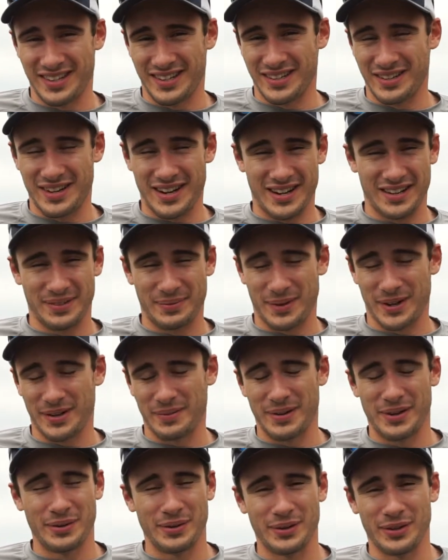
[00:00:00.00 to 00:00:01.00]
and you guys might have
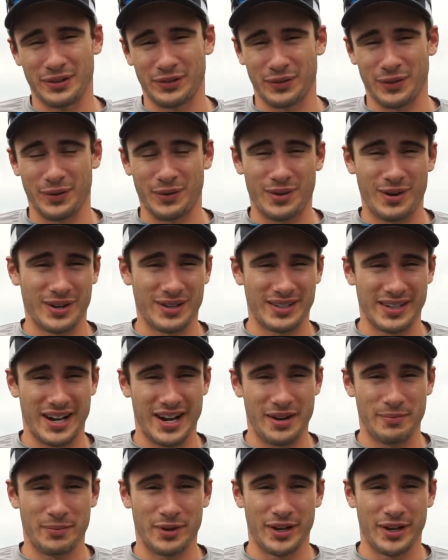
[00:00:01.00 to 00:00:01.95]
been doing this for a long time,